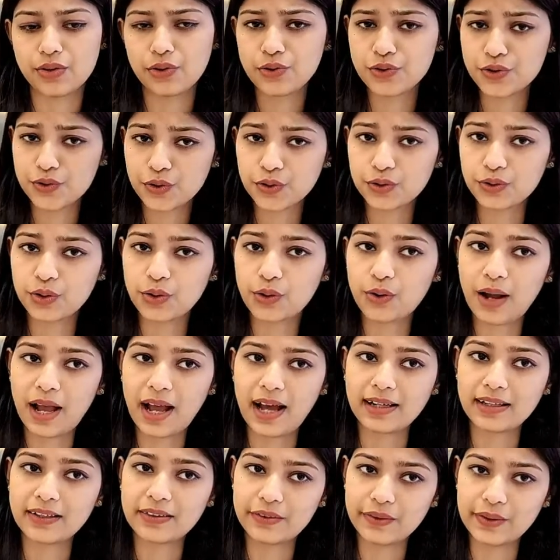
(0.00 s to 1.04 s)
You should go
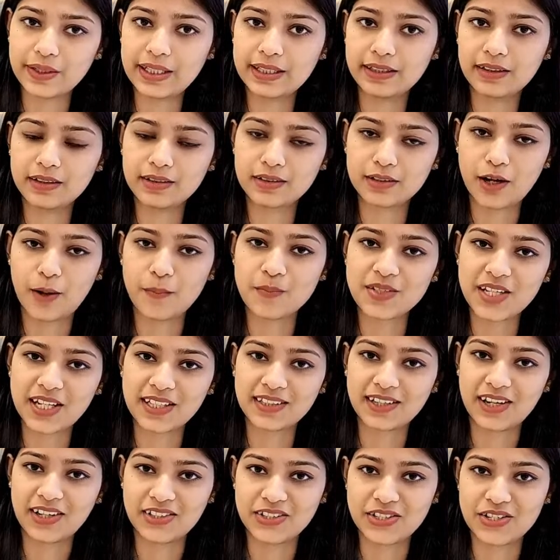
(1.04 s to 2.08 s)
and read the terms
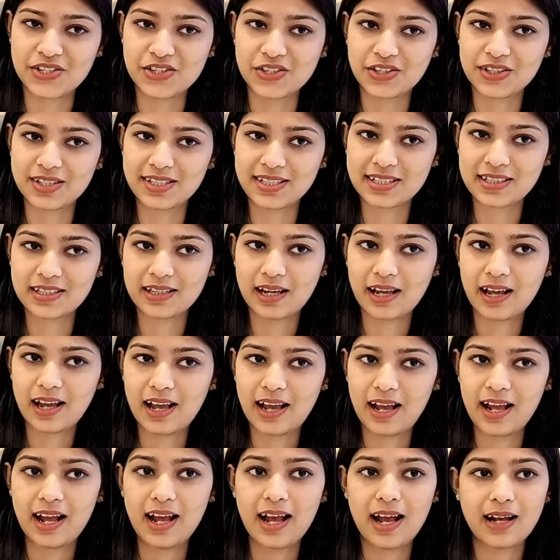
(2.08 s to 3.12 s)
and conditions
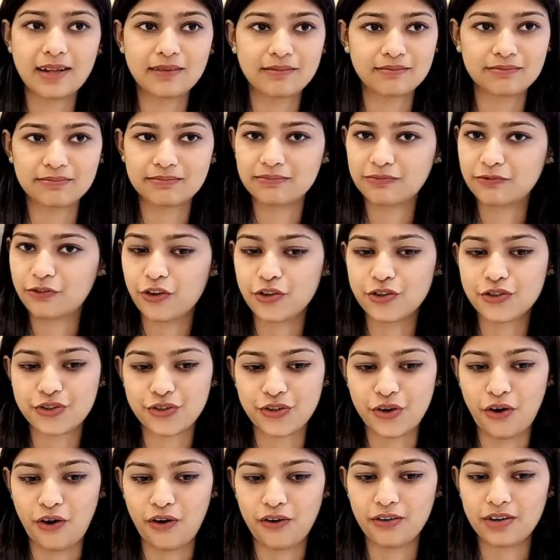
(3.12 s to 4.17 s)
for
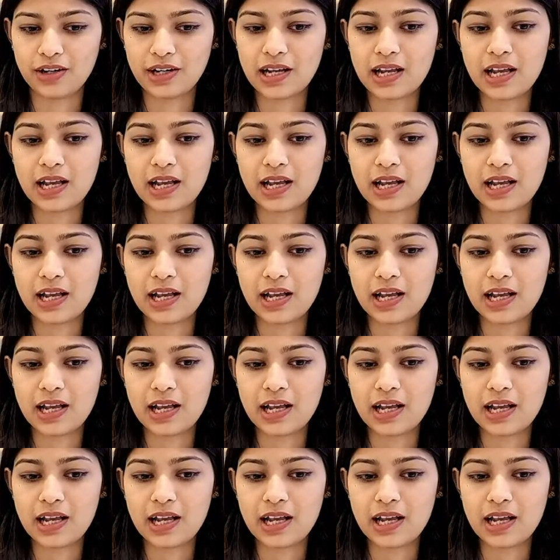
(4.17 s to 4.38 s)
sure.